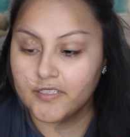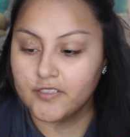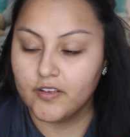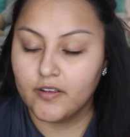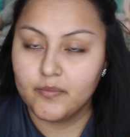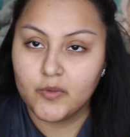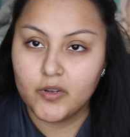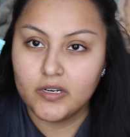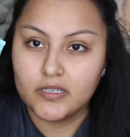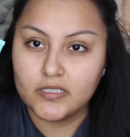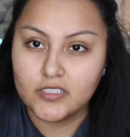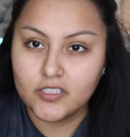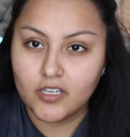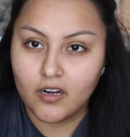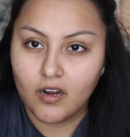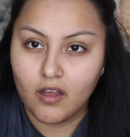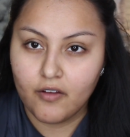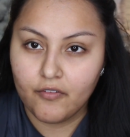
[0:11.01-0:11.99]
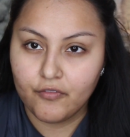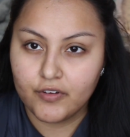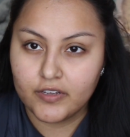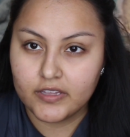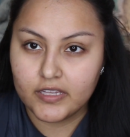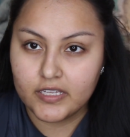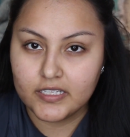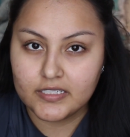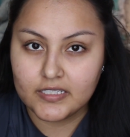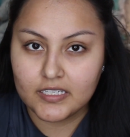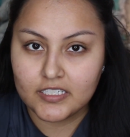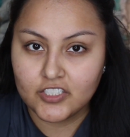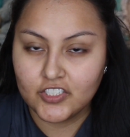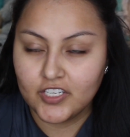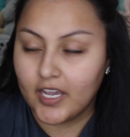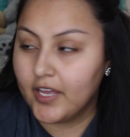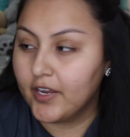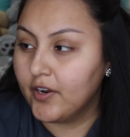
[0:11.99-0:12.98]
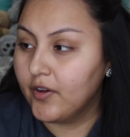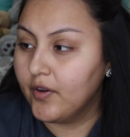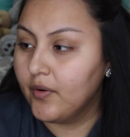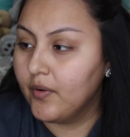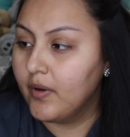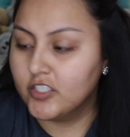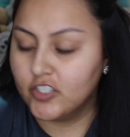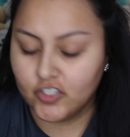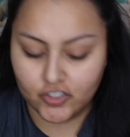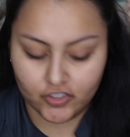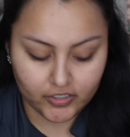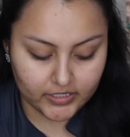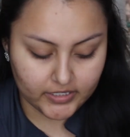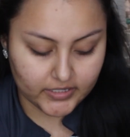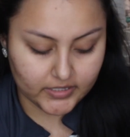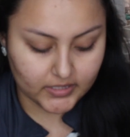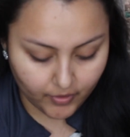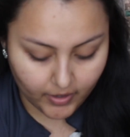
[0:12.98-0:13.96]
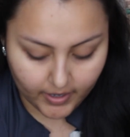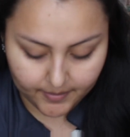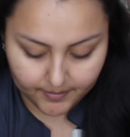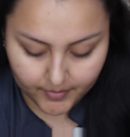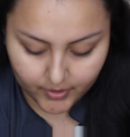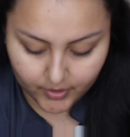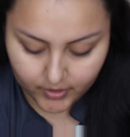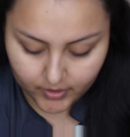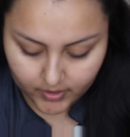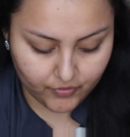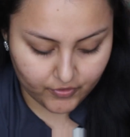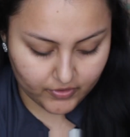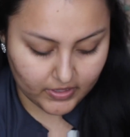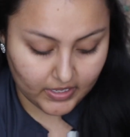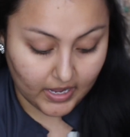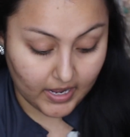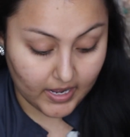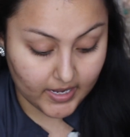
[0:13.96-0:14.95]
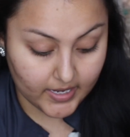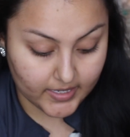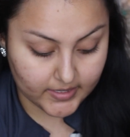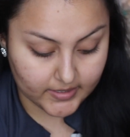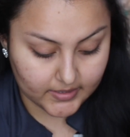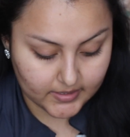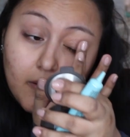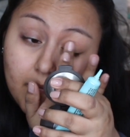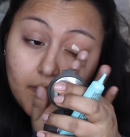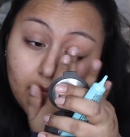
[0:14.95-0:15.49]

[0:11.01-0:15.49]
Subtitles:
so I'm going to start off with this Shadow Insurance Primer for the eyes.